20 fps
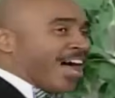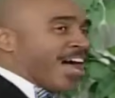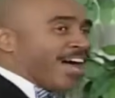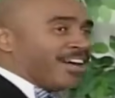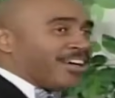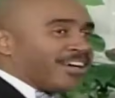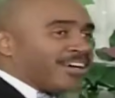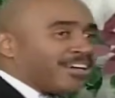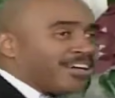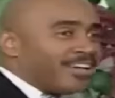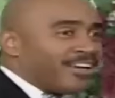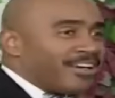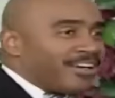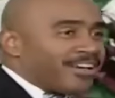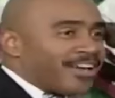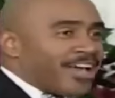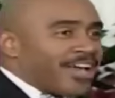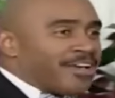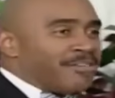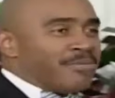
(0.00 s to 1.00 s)
right. Amen. That's
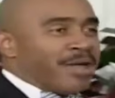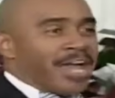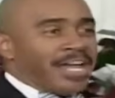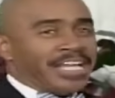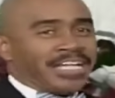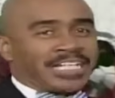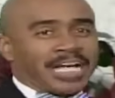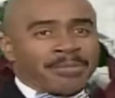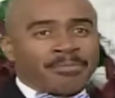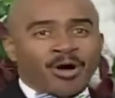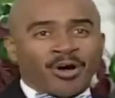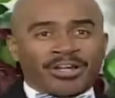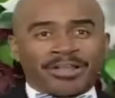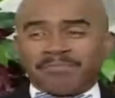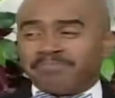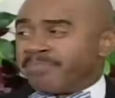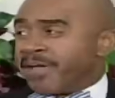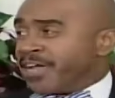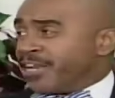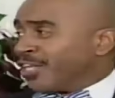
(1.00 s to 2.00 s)
right. Amen. Come on
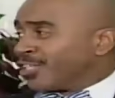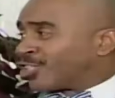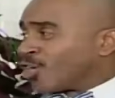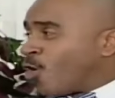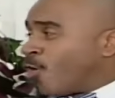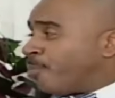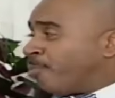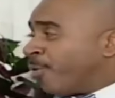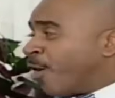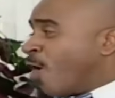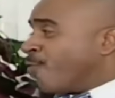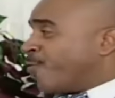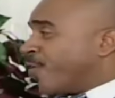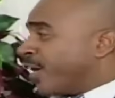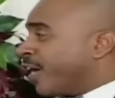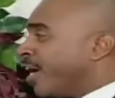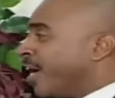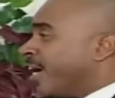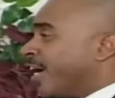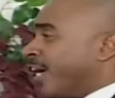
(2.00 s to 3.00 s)
and made it so
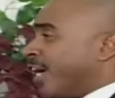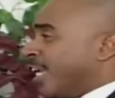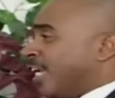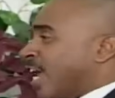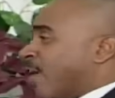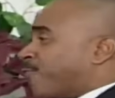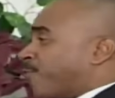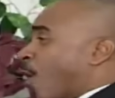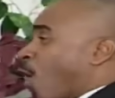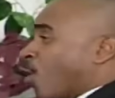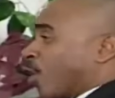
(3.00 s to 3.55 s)
perfect. He left